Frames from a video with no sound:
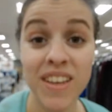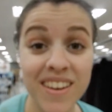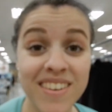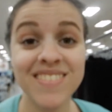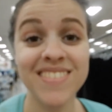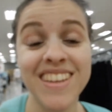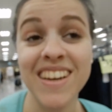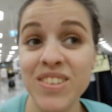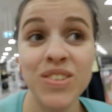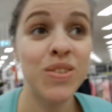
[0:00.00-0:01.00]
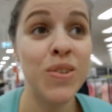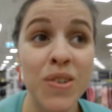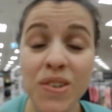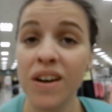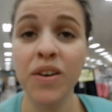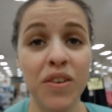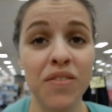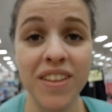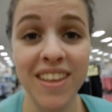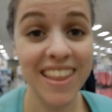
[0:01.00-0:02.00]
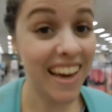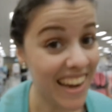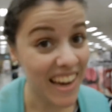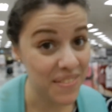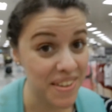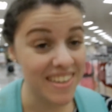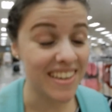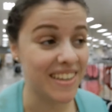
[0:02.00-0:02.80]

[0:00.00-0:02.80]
here, next door. Hopefully they have it,